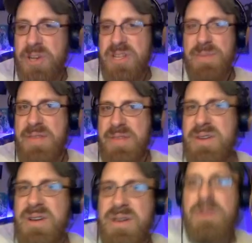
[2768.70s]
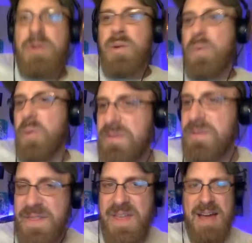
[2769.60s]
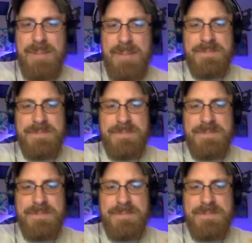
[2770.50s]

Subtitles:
something. We'll invent that.